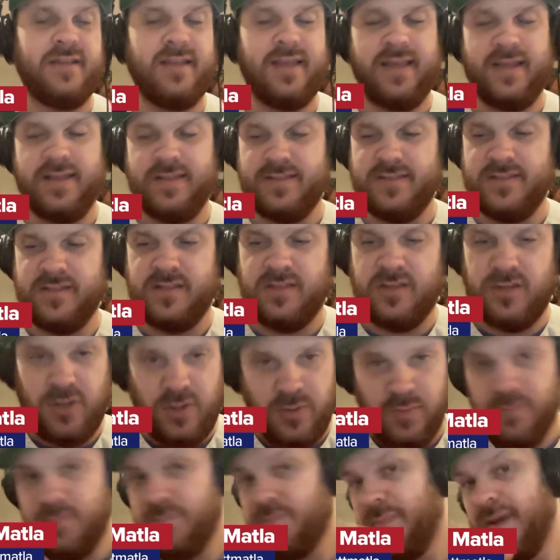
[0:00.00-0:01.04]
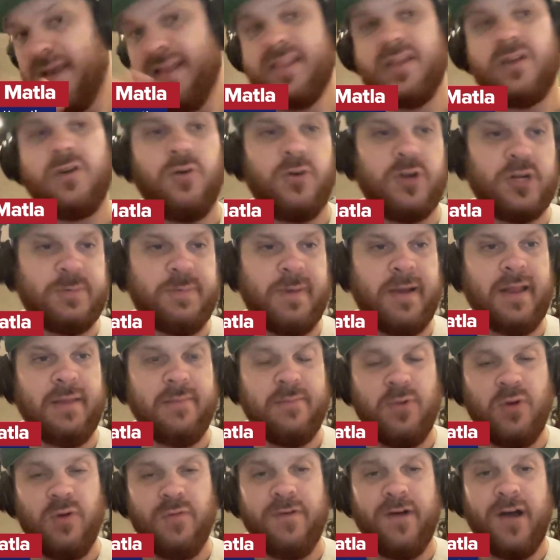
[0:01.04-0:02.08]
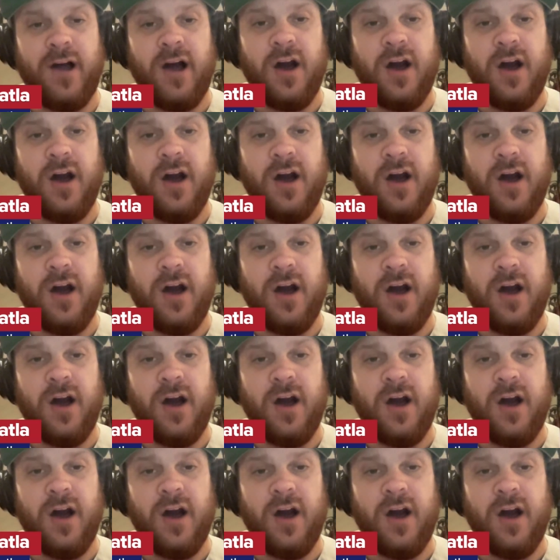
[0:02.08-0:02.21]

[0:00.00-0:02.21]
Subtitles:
To make the corresponding move,